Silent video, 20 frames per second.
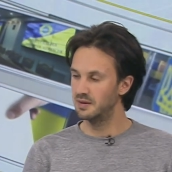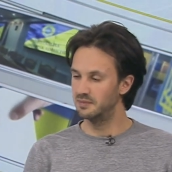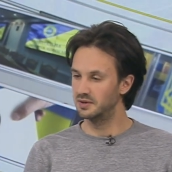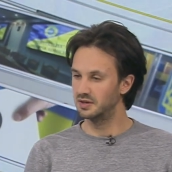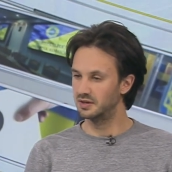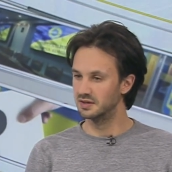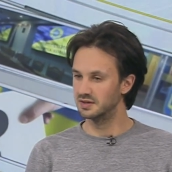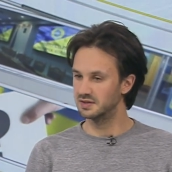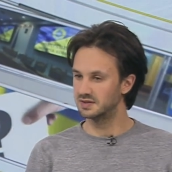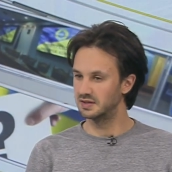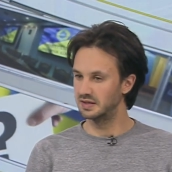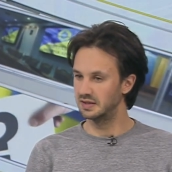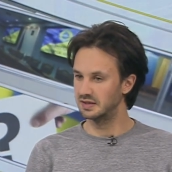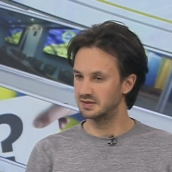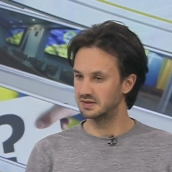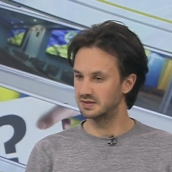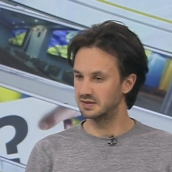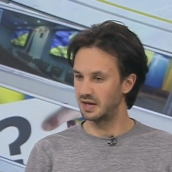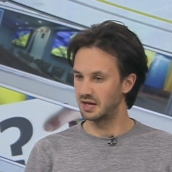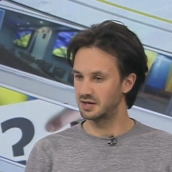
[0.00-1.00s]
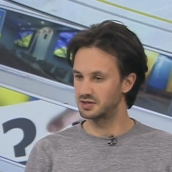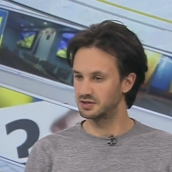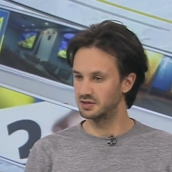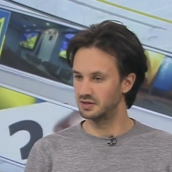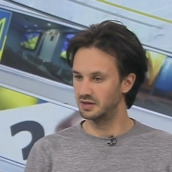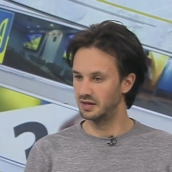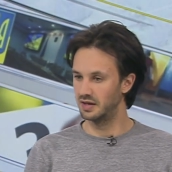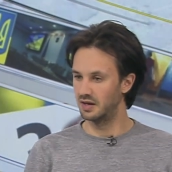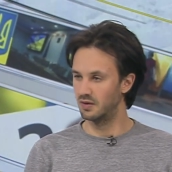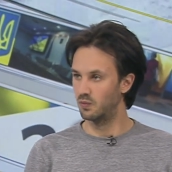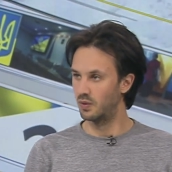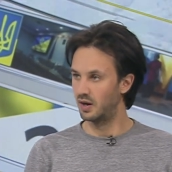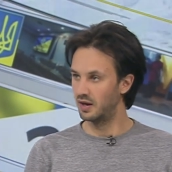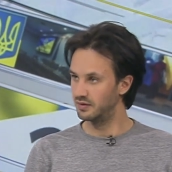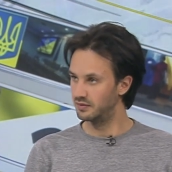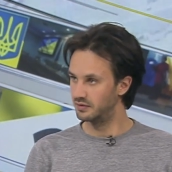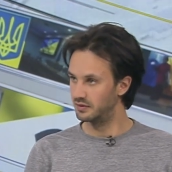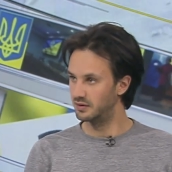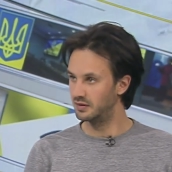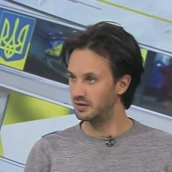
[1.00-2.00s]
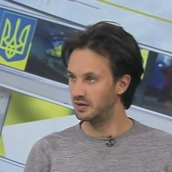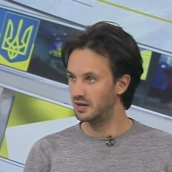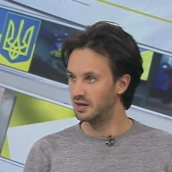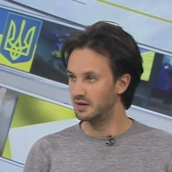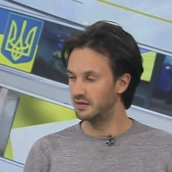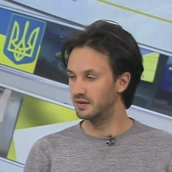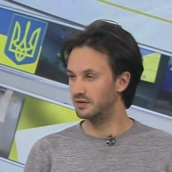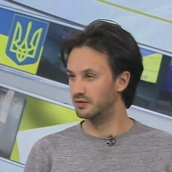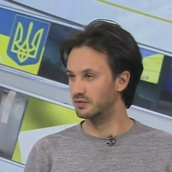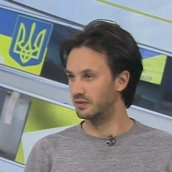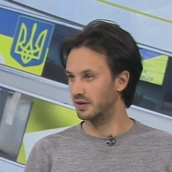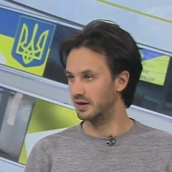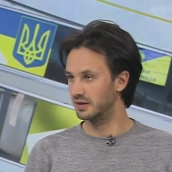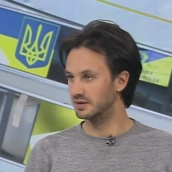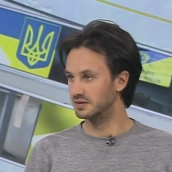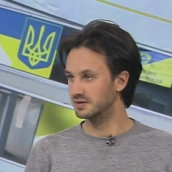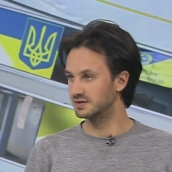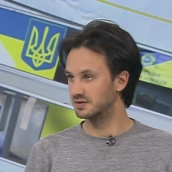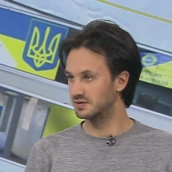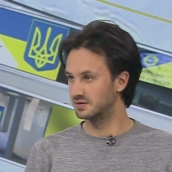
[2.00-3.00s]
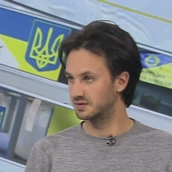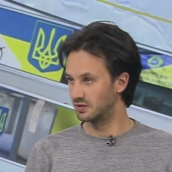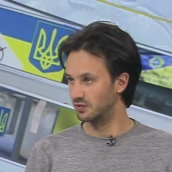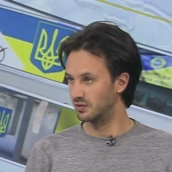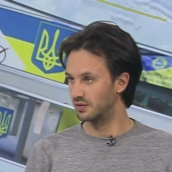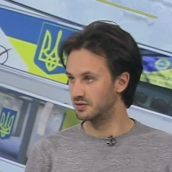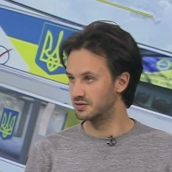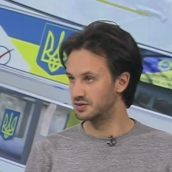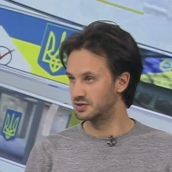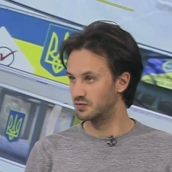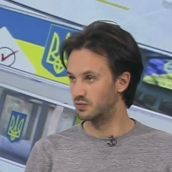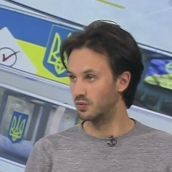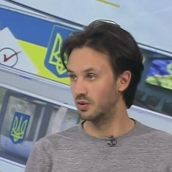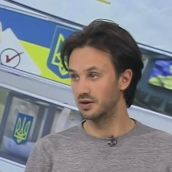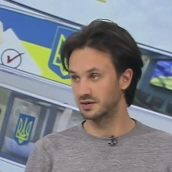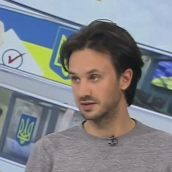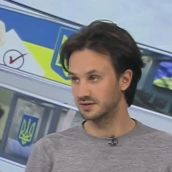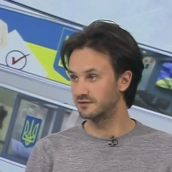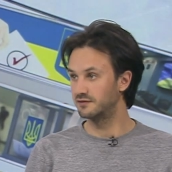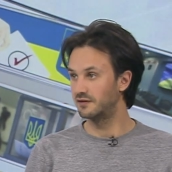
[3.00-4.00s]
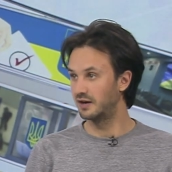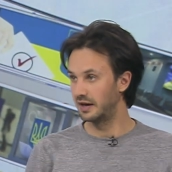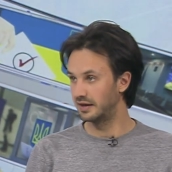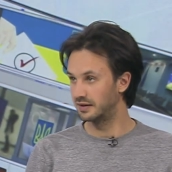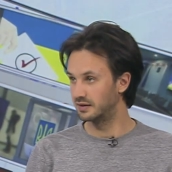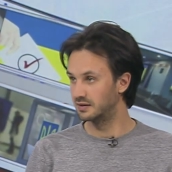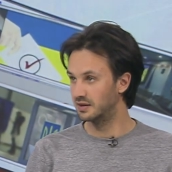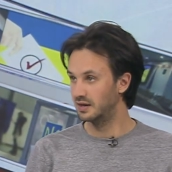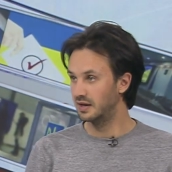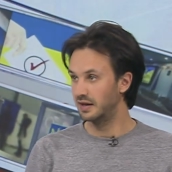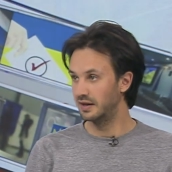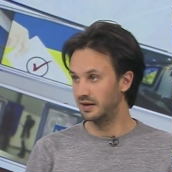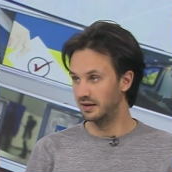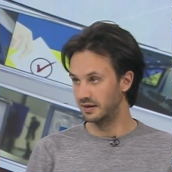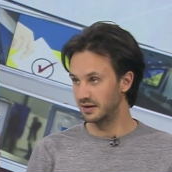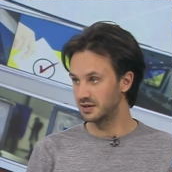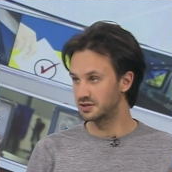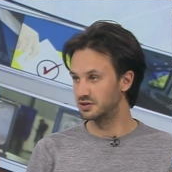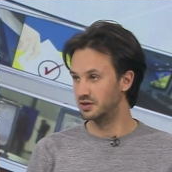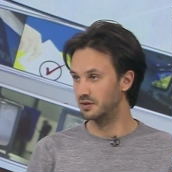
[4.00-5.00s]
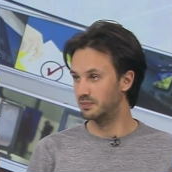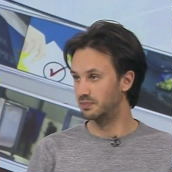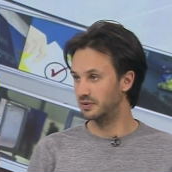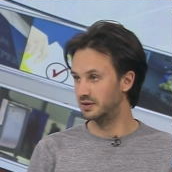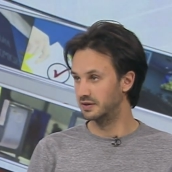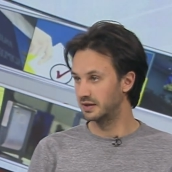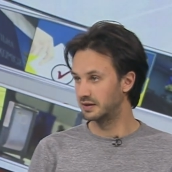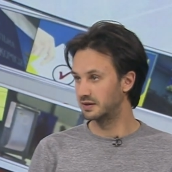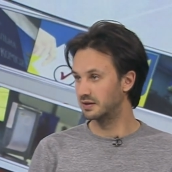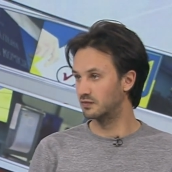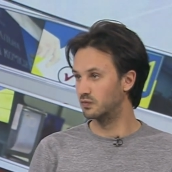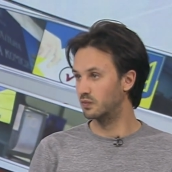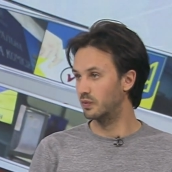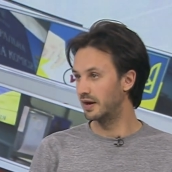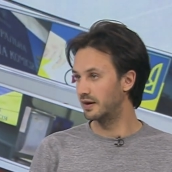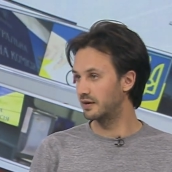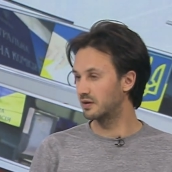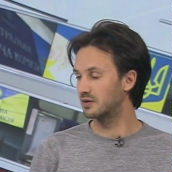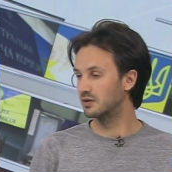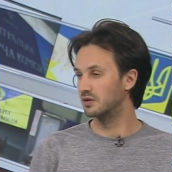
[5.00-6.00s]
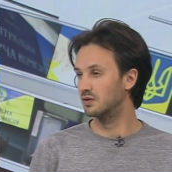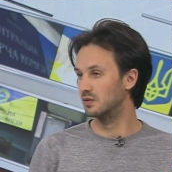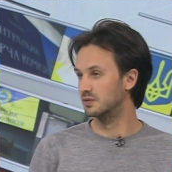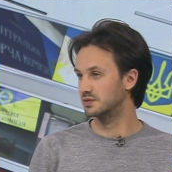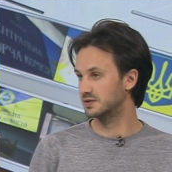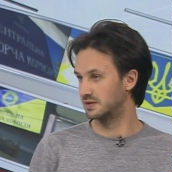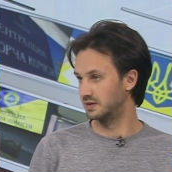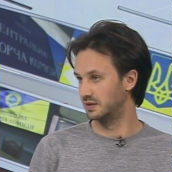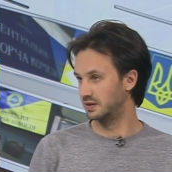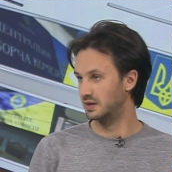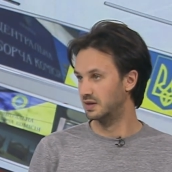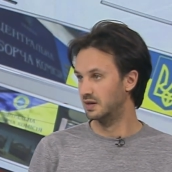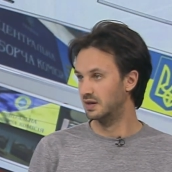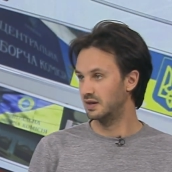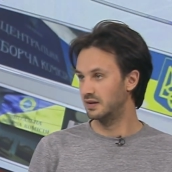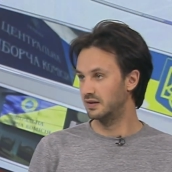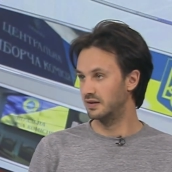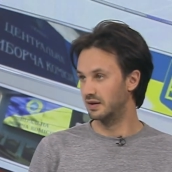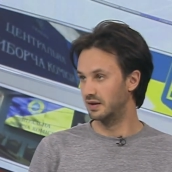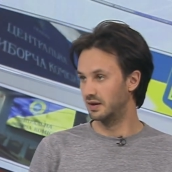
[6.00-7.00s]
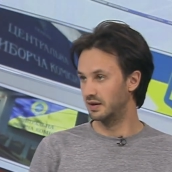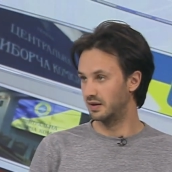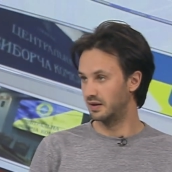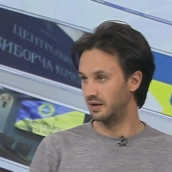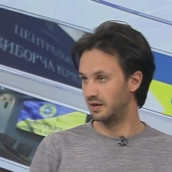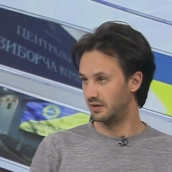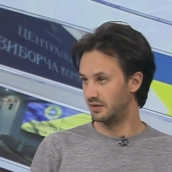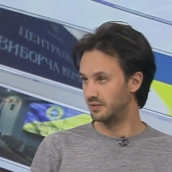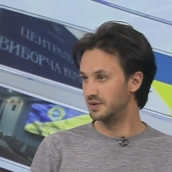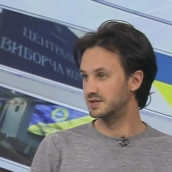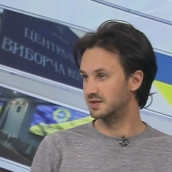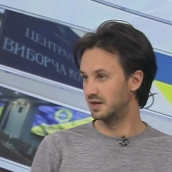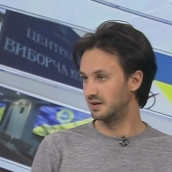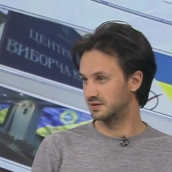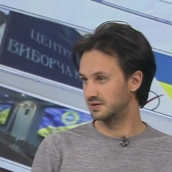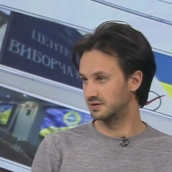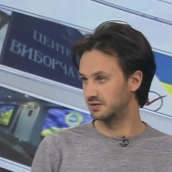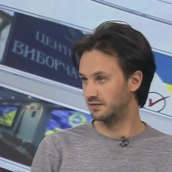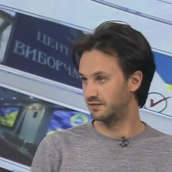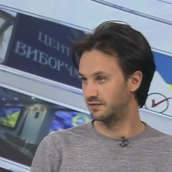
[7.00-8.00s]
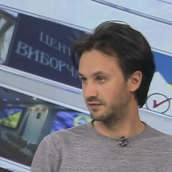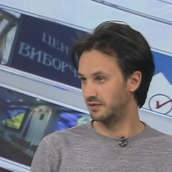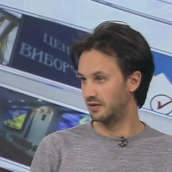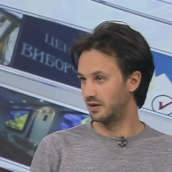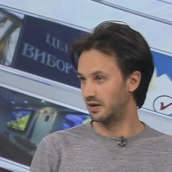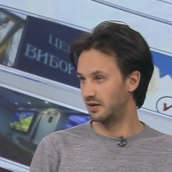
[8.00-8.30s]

because it's actually a wonder that Ukrainian sociology works fine, and it actually predicted very closely the results of,